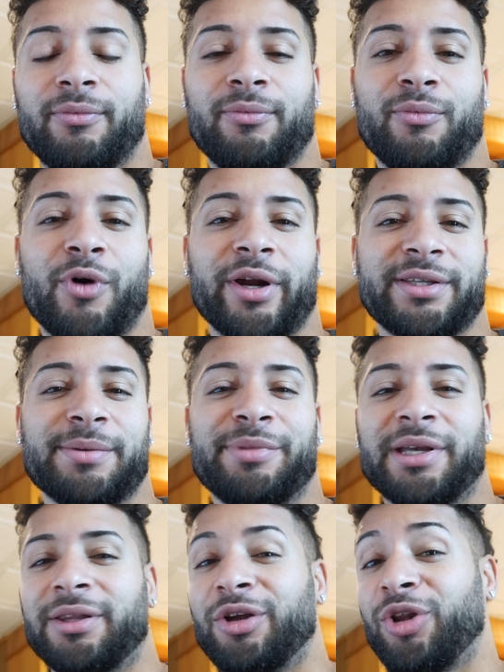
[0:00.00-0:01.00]
want it to
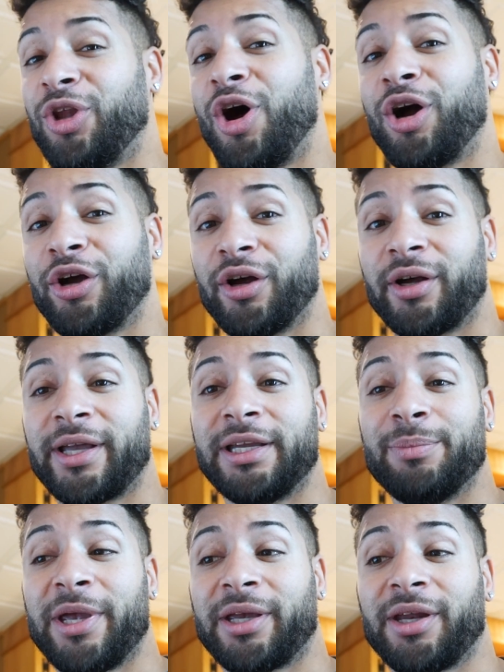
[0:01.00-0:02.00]
be a little longer. Can
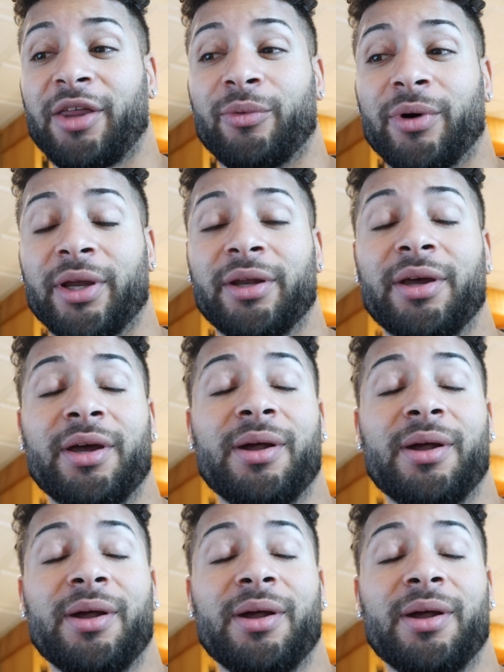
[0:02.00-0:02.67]
you make another one?